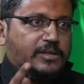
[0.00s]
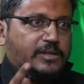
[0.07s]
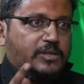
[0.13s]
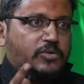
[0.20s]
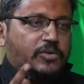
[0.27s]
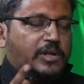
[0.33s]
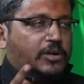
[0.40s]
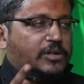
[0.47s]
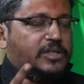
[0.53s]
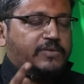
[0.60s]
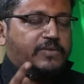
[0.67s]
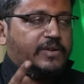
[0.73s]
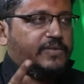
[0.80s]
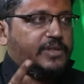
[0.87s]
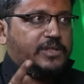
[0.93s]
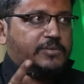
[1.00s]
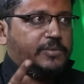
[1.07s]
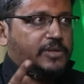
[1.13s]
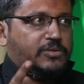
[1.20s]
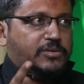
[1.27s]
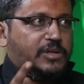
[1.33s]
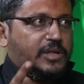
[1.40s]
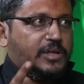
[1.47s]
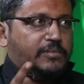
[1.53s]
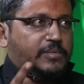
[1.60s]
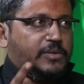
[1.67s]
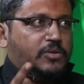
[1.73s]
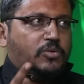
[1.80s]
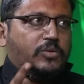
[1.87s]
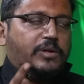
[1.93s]
You will not survive in the spiritual
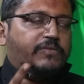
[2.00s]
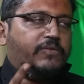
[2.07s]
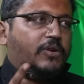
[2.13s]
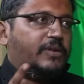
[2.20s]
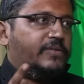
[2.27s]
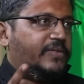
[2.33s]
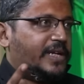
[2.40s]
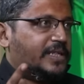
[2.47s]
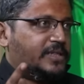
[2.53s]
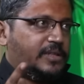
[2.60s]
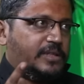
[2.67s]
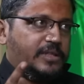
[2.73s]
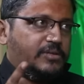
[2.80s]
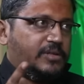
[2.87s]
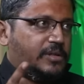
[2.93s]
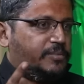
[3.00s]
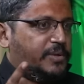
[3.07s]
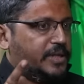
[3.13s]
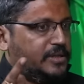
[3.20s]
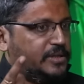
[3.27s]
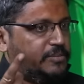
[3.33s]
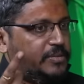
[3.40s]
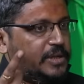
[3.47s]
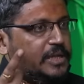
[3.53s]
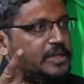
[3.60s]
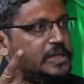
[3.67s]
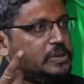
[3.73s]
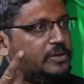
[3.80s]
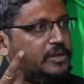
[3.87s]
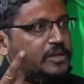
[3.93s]
realm. You will fall faster than you can because the
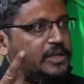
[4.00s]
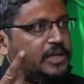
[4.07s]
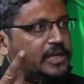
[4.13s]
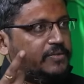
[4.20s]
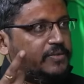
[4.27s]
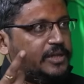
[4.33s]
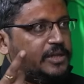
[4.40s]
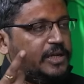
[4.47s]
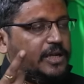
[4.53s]
beings you are dealing with,